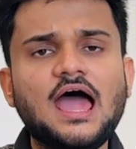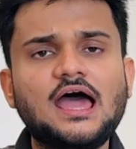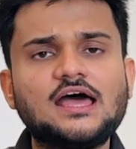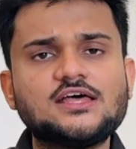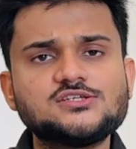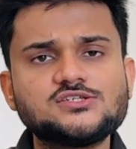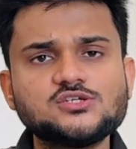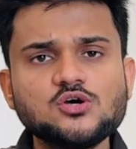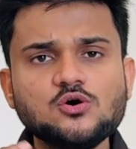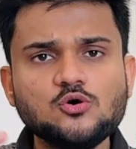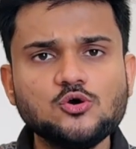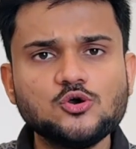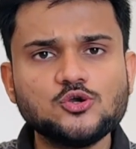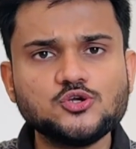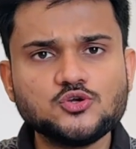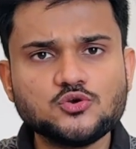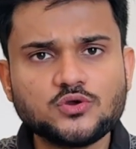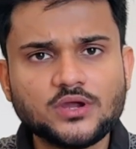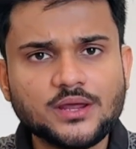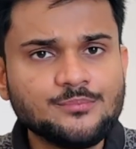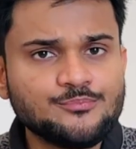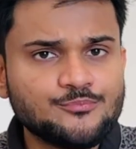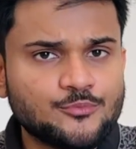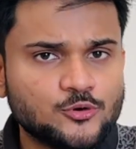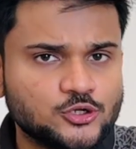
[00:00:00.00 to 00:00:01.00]
So you
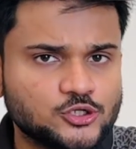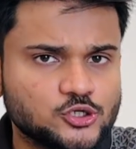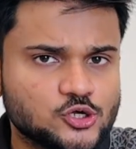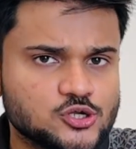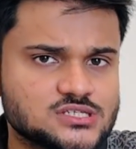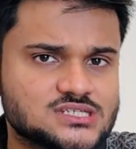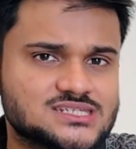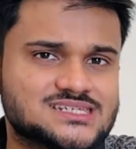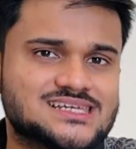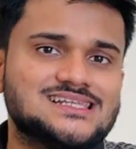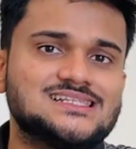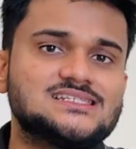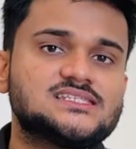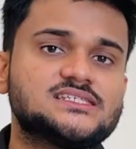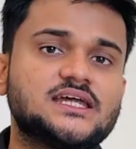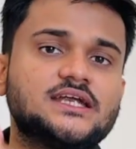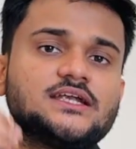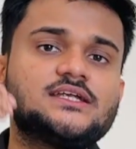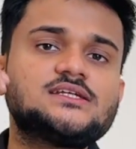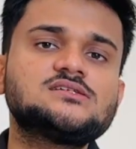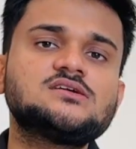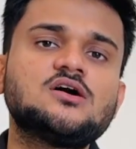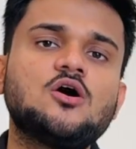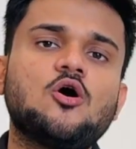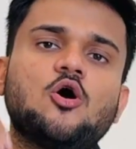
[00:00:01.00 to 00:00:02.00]
can put your skill
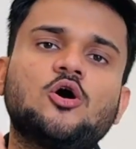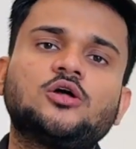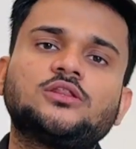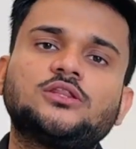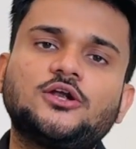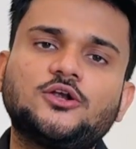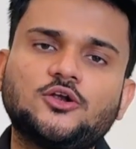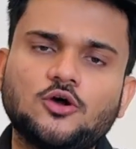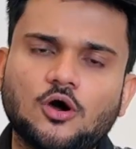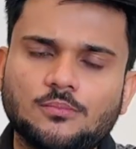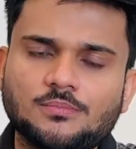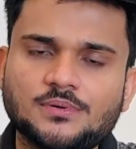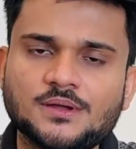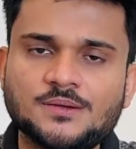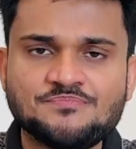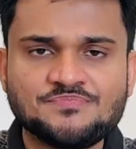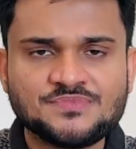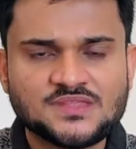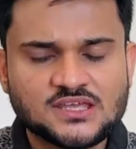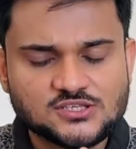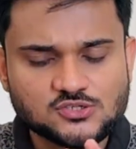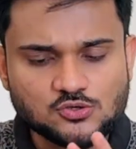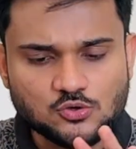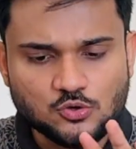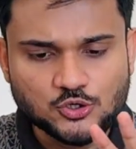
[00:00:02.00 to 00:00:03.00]
set on the top.
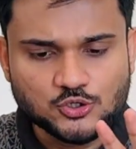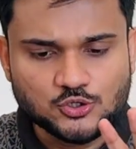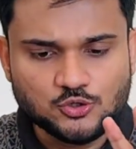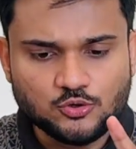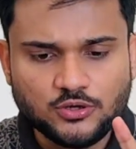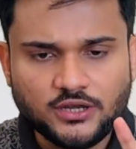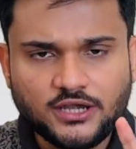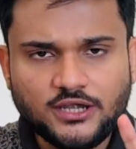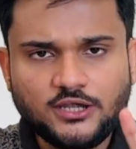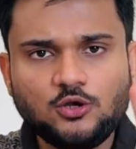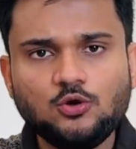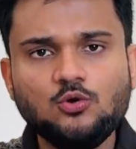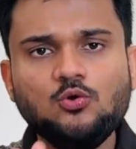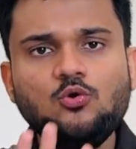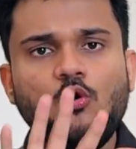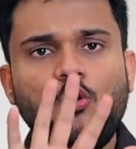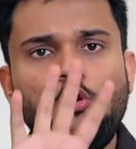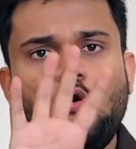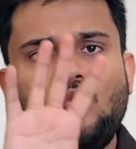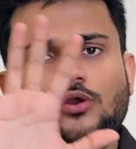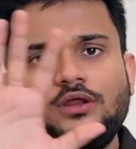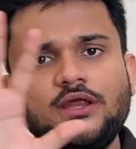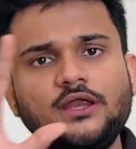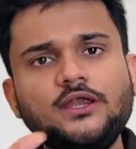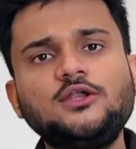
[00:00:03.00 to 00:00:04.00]
So you need to
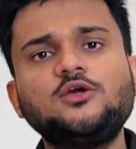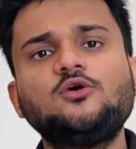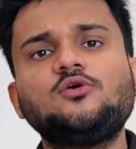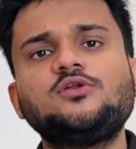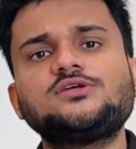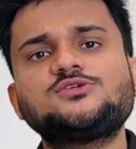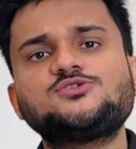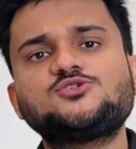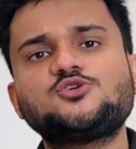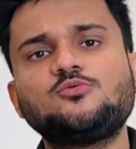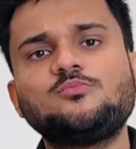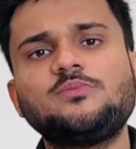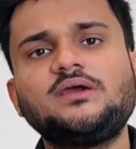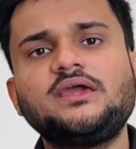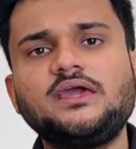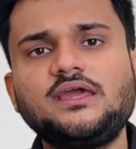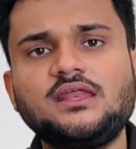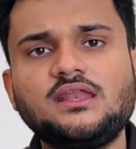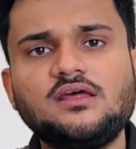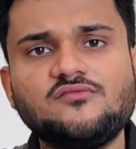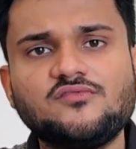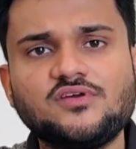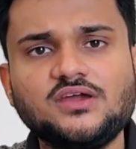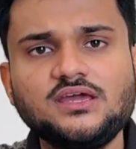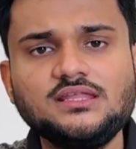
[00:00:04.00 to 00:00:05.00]
orient your resume
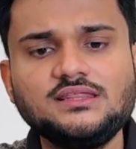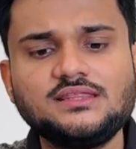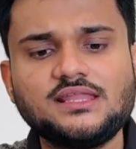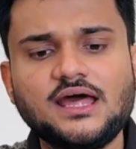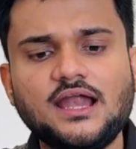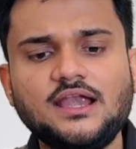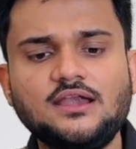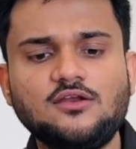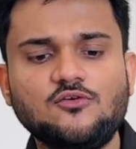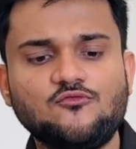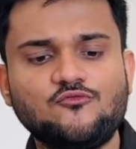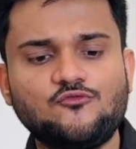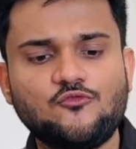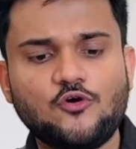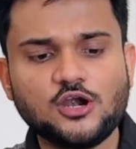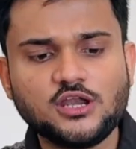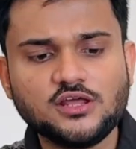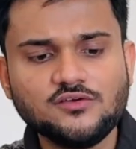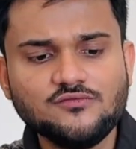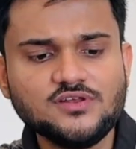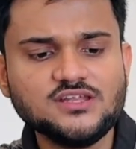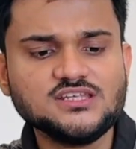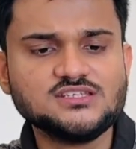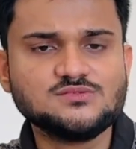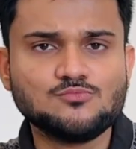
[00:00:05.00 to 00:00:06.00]
in a way that
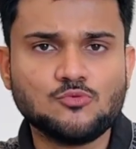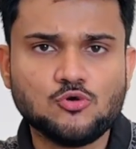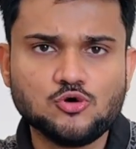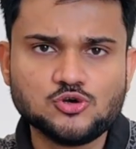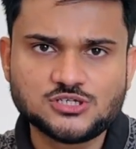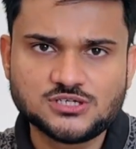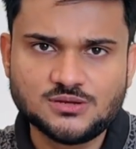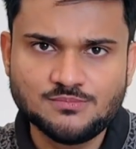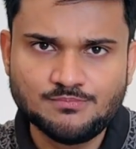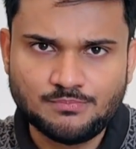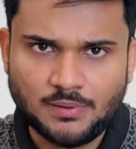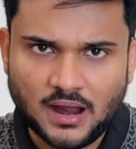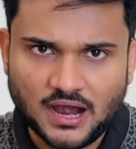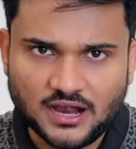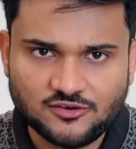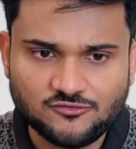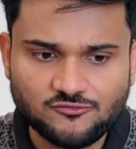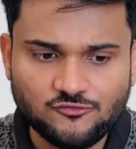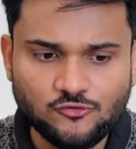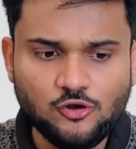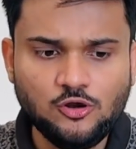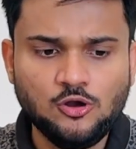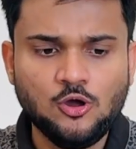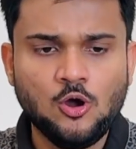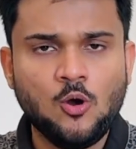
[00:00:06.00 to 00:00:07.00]
whatever is most
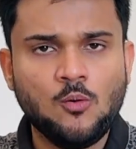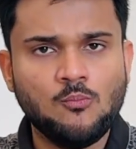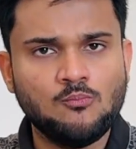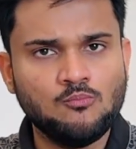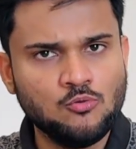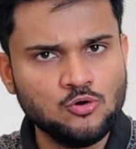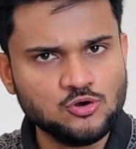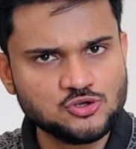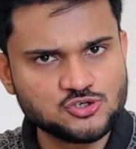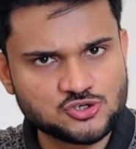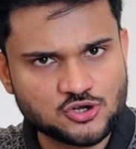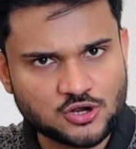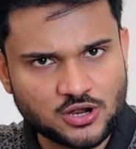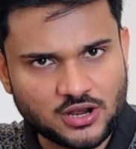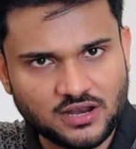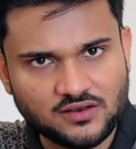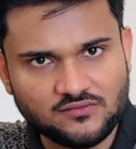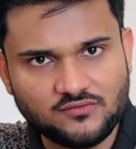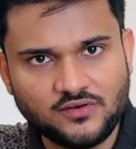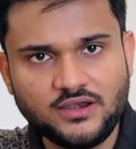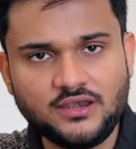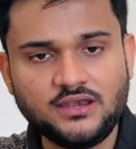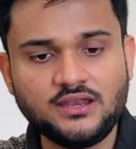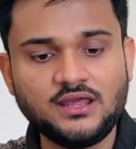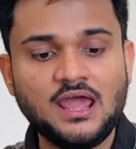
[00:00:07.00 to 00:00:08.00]
impactful, most
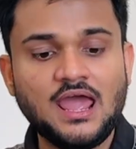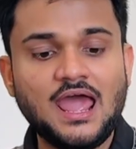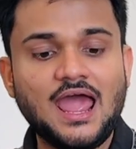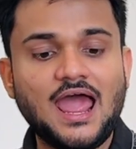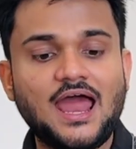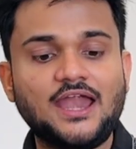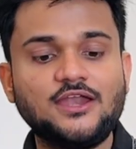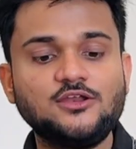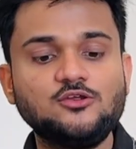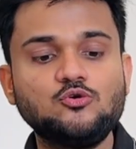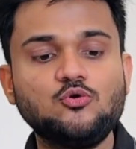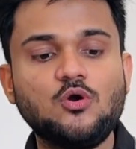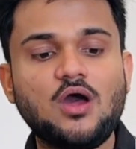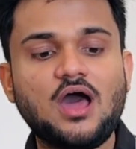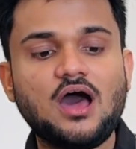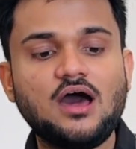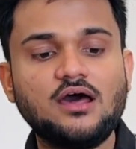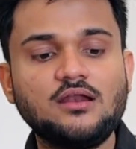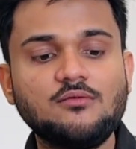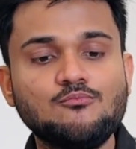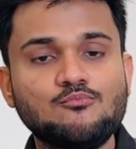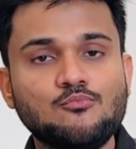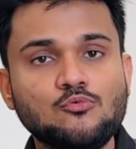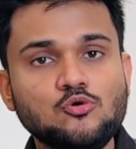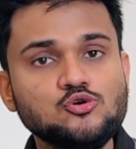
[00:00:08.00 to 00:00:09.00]
relevant, and you
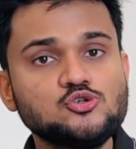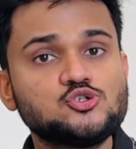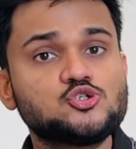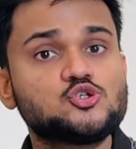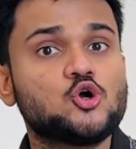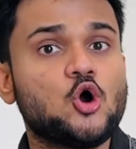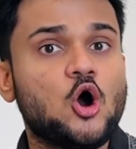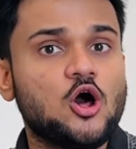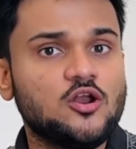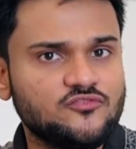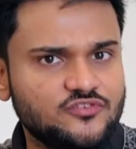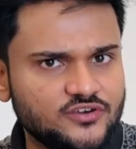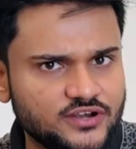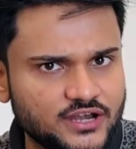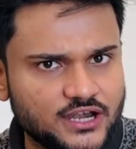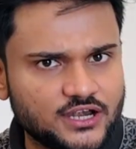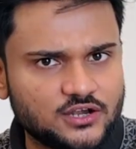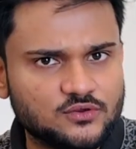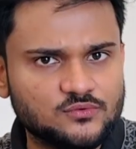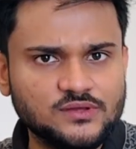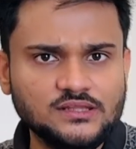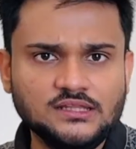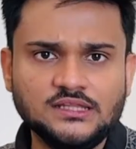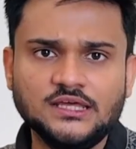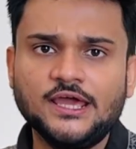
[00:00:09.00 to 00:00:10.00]
are most
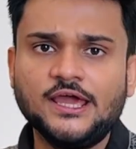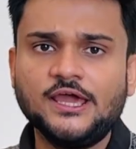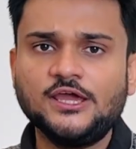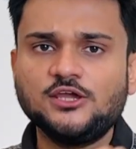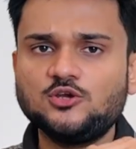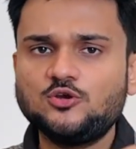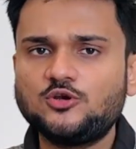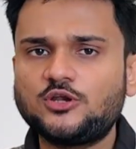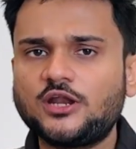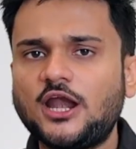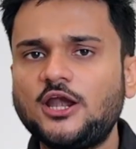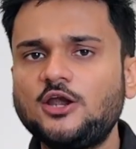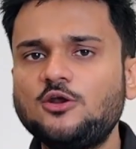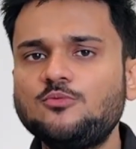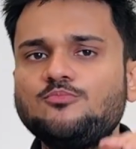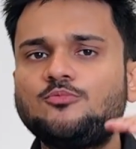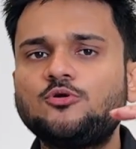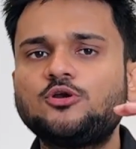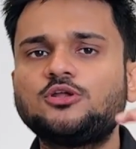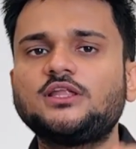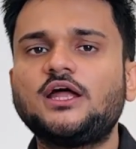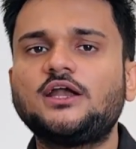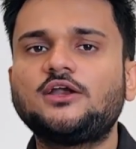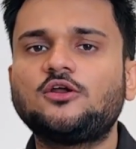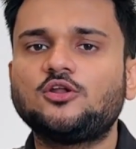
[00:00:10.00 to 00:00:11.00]
confident with, you try to
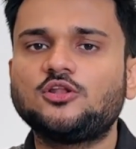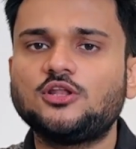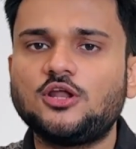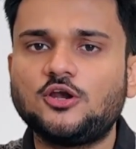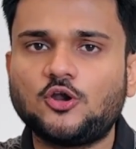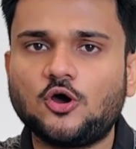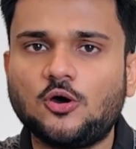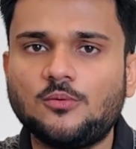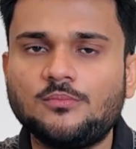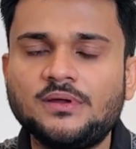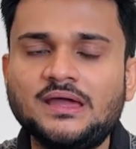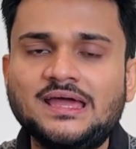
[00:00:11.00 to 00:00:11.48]
put that on the top.